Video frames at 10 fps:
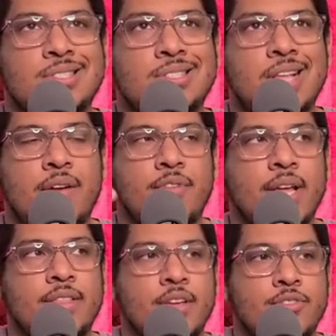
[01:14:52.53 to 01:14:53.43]
I
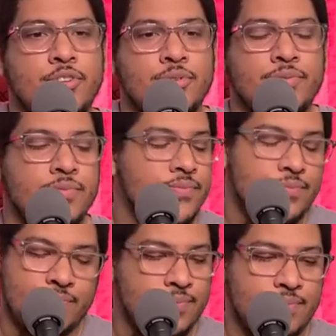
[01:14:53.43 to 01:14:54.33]
forget the other dude,
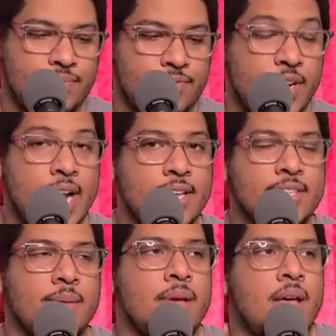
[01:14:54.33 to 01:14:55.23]
forgetting his name.